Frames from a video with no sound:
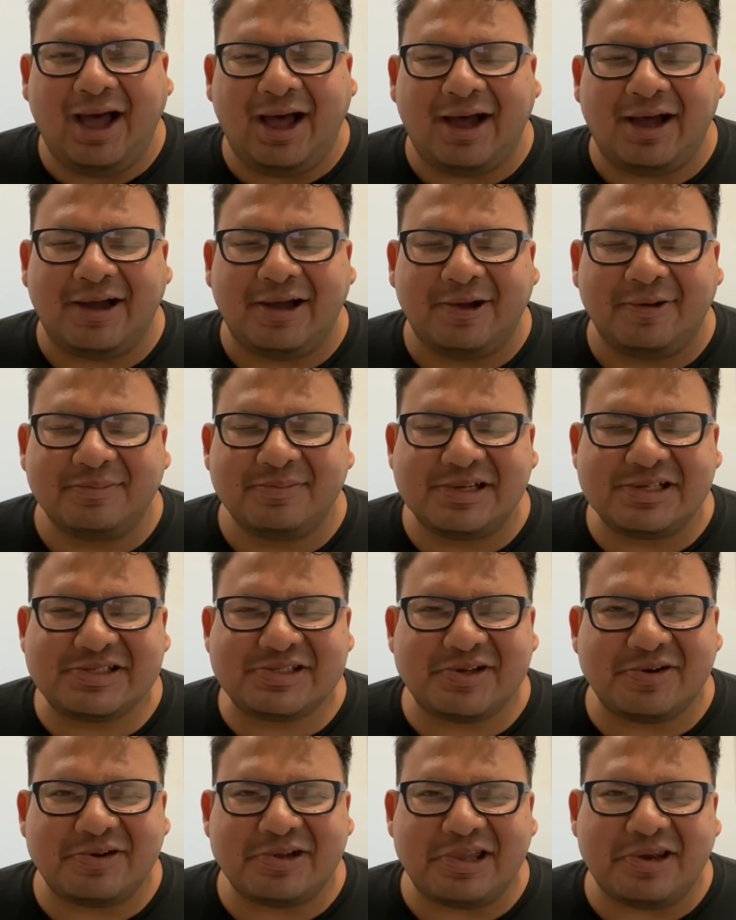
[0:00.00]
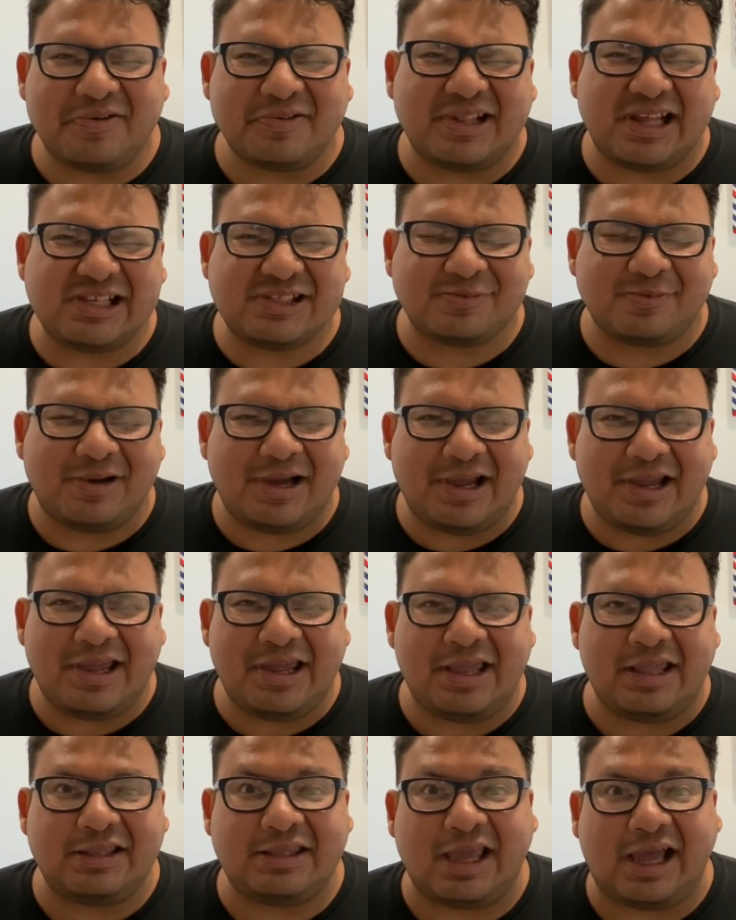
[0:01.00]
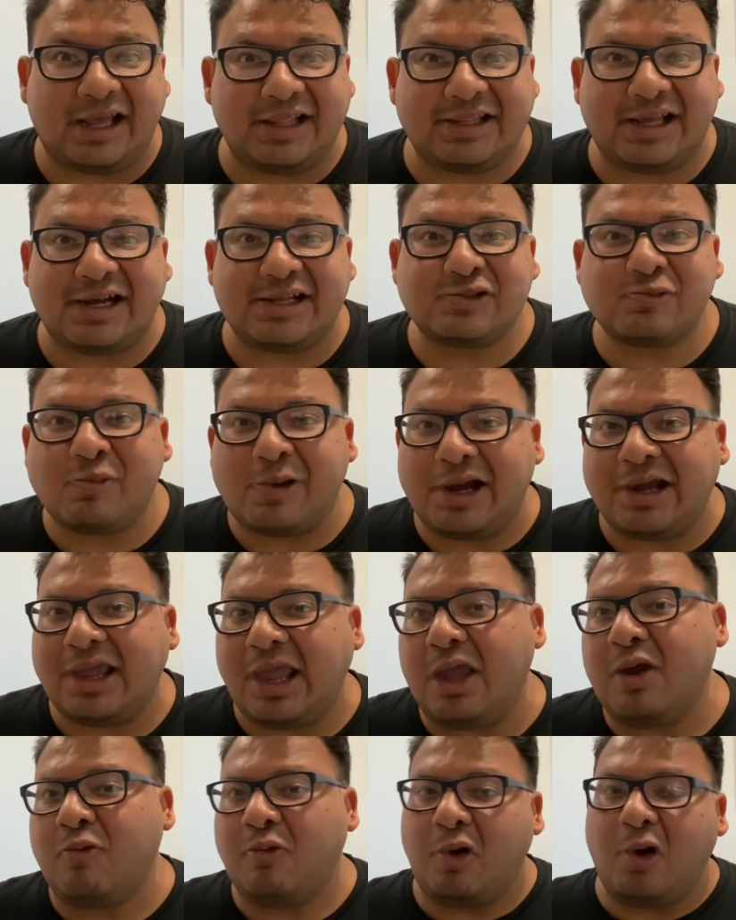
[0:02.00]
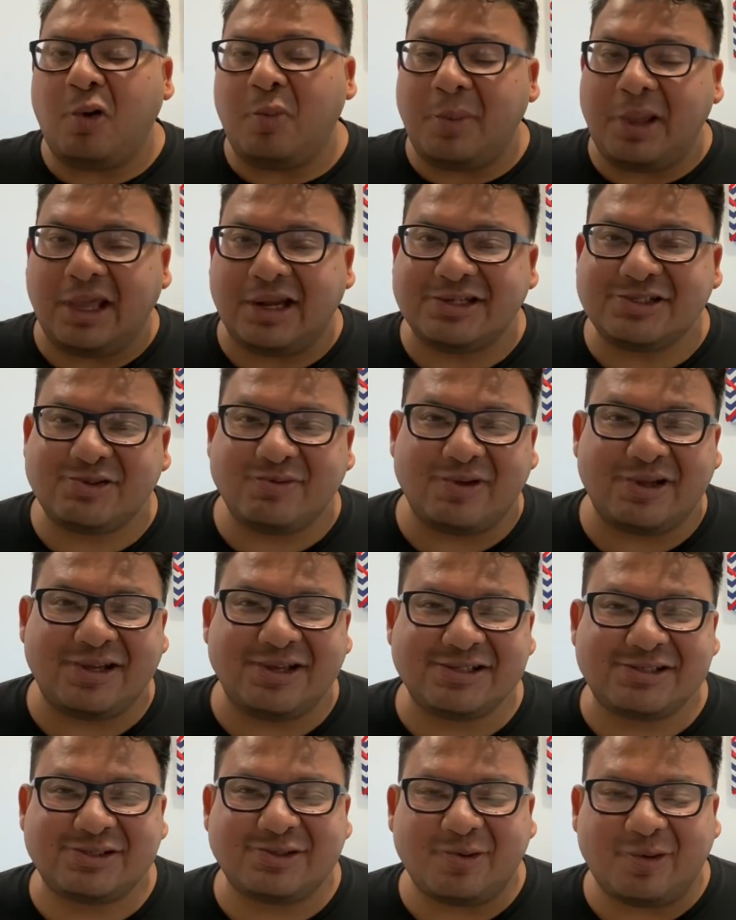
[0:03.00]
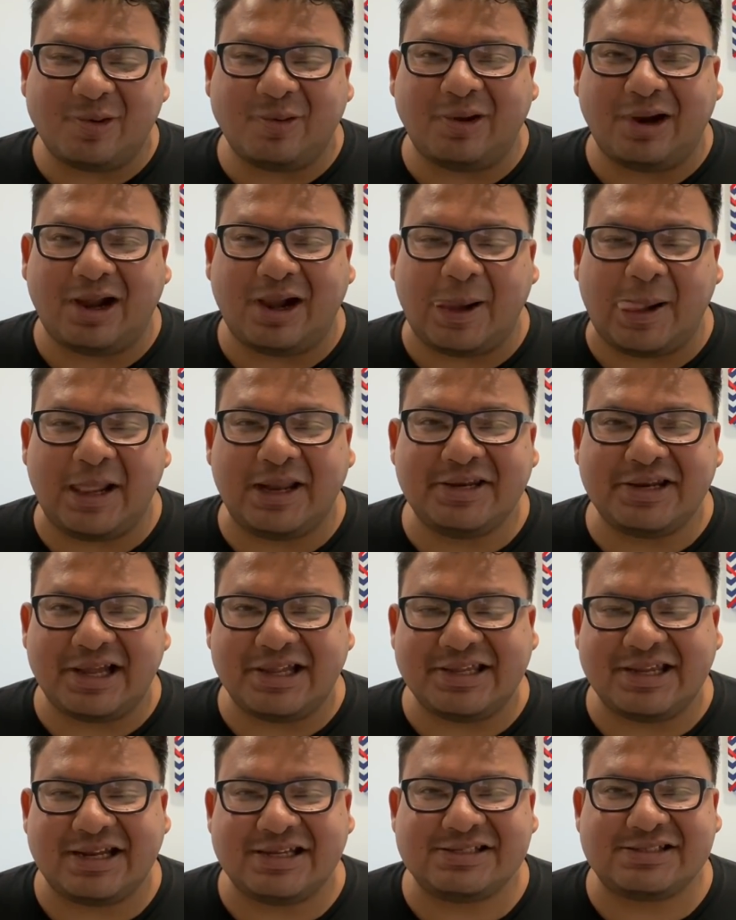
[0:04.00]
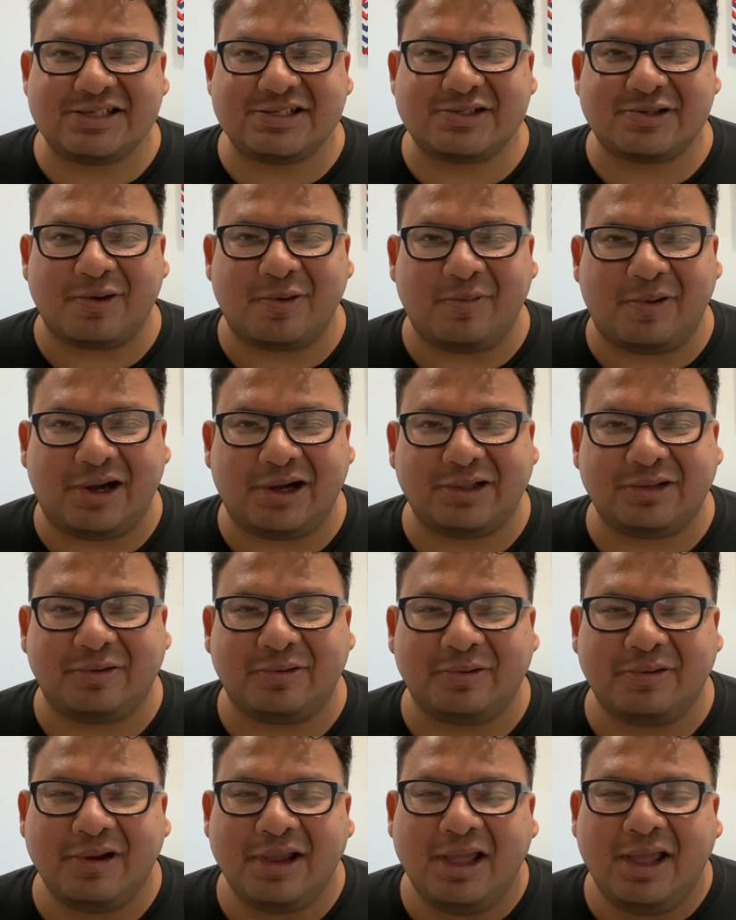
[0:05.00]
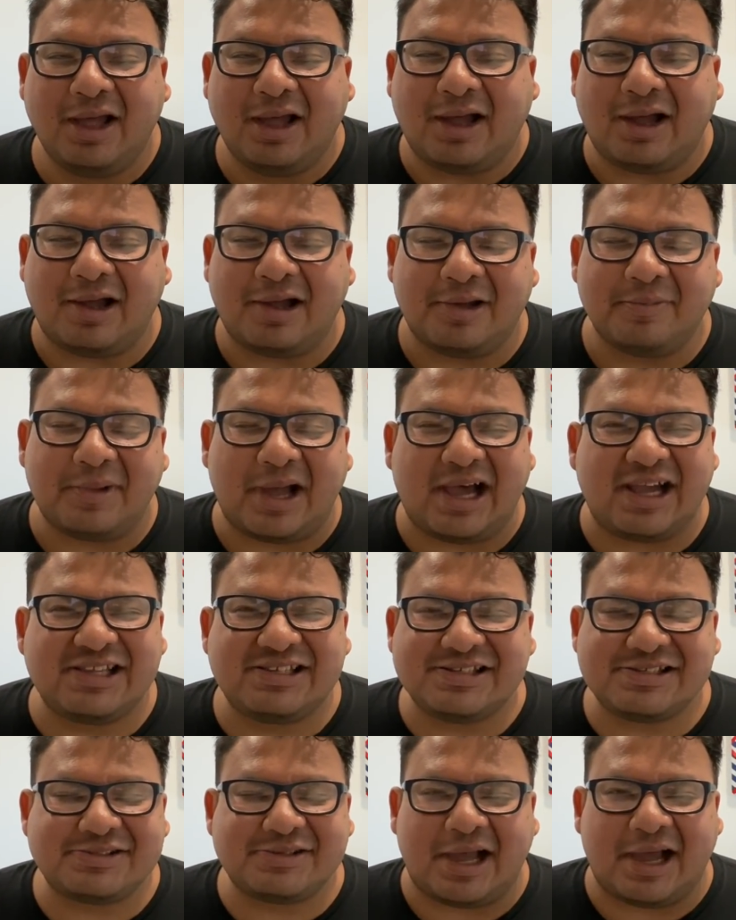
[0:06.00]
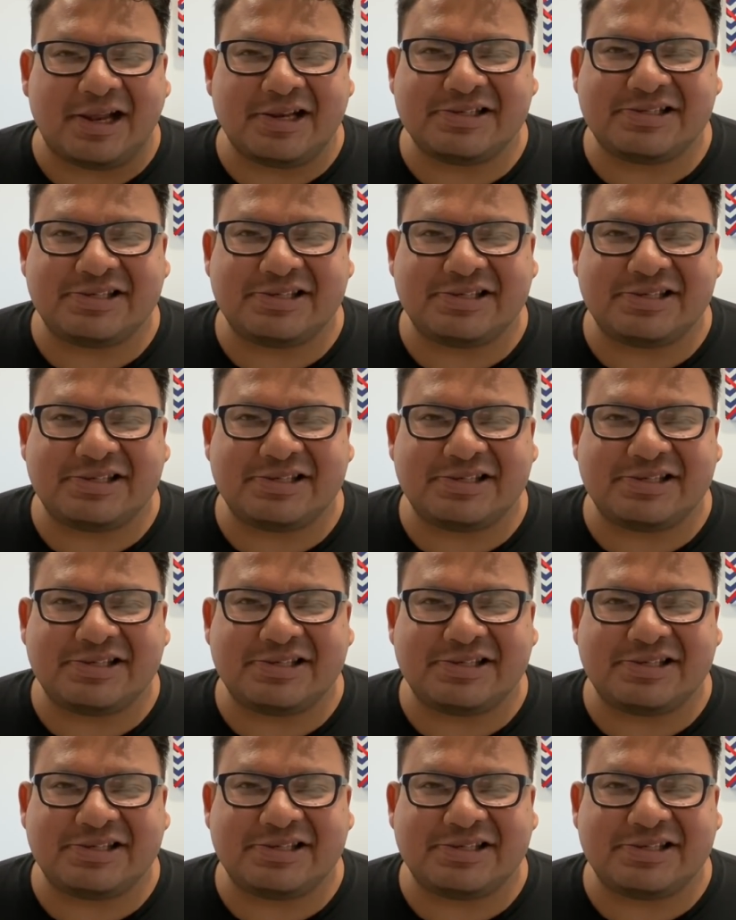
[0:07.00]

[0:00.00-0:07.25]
So, that's why, that is why a grown man is doing a 99-cent store walkthrough. I just, honestly,